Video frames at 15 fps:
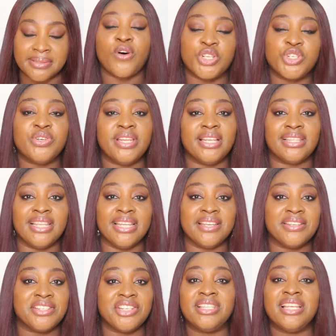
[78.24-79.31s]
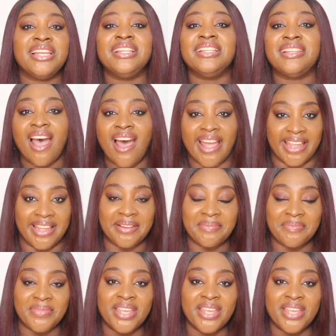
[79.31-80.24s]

Fortunately, she didn't die.